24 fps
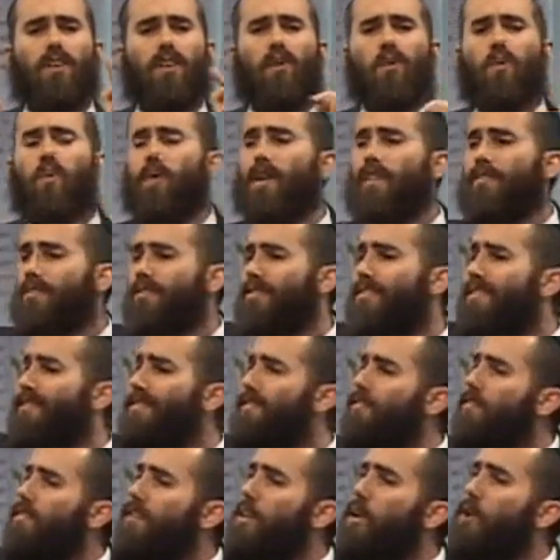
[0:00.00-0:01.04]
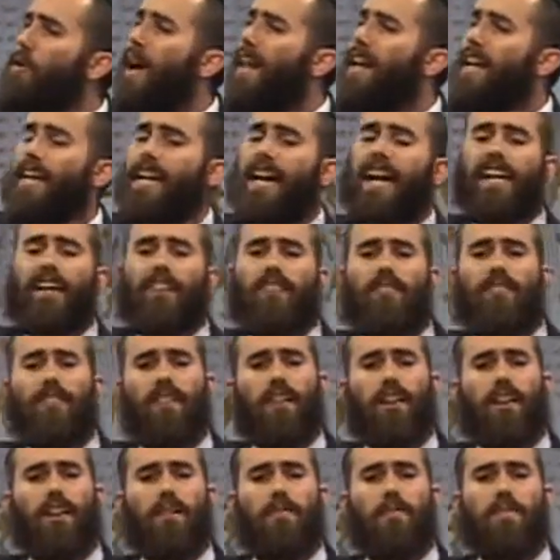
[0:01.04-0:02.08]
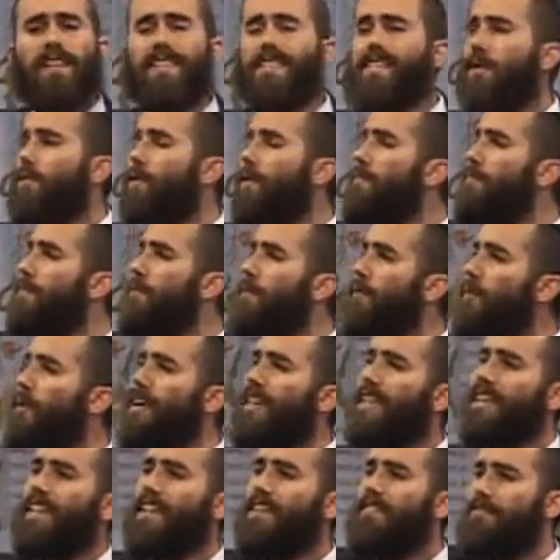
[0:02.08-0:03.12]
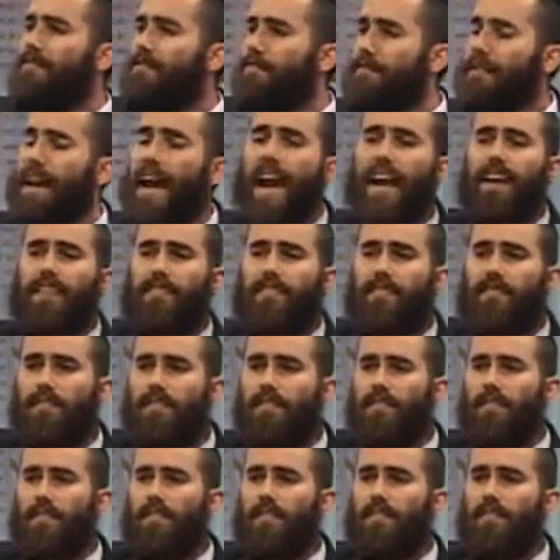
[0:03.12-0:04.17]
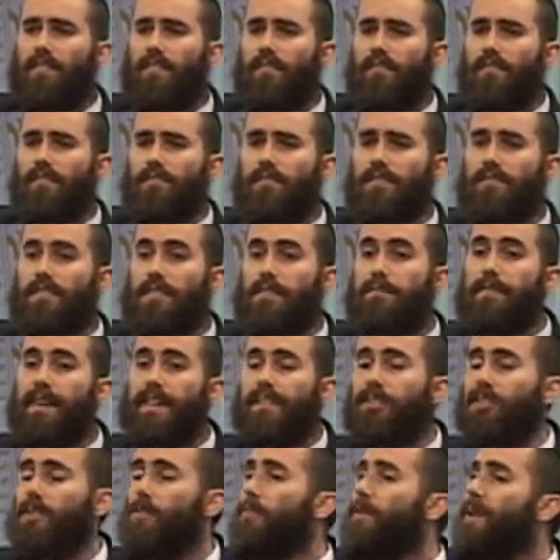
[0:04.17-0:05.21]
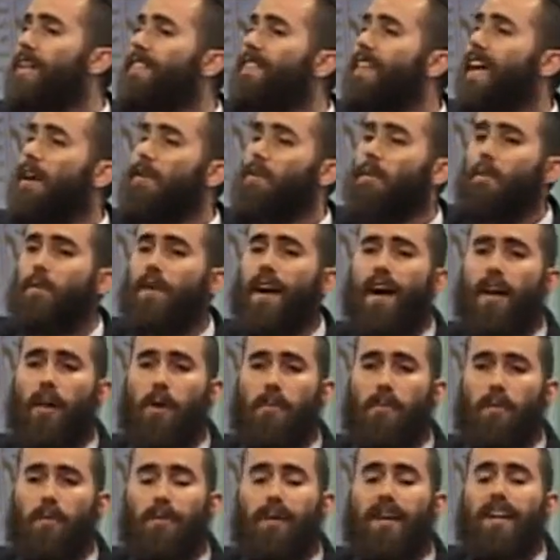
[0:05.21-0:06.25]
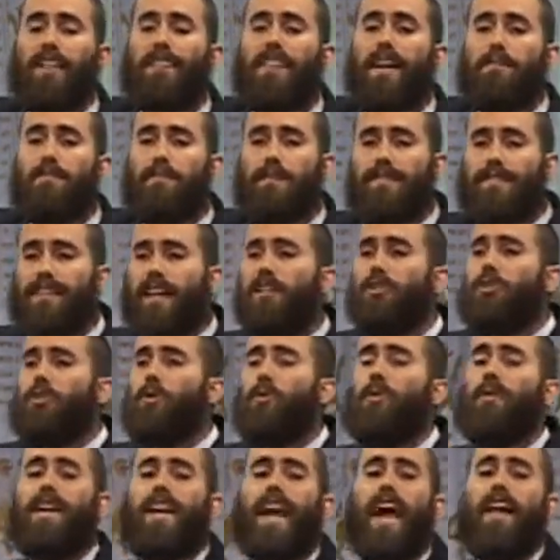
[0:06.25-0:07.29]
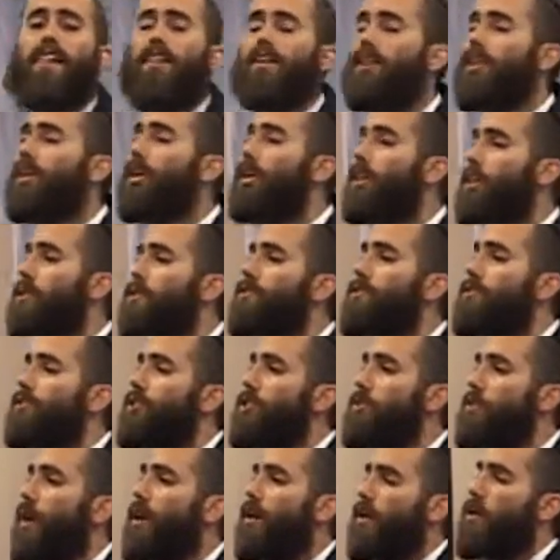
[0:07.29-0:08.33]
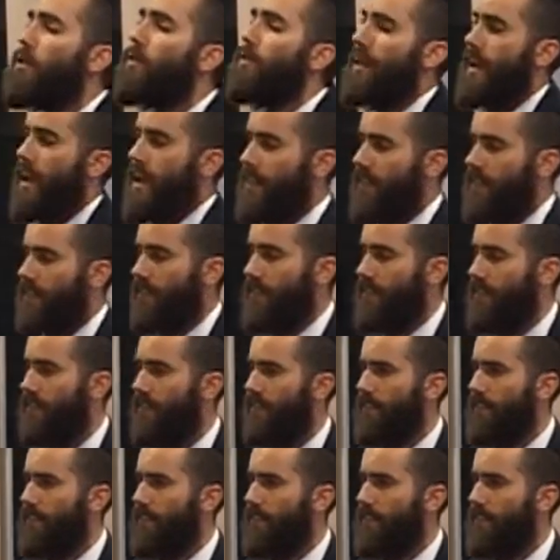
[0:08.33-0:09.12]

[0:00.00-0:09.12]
with this theoretic idea means that we're bringing that dimension, we're bringing that realm, we're bringing that potential reality closer to our own reality.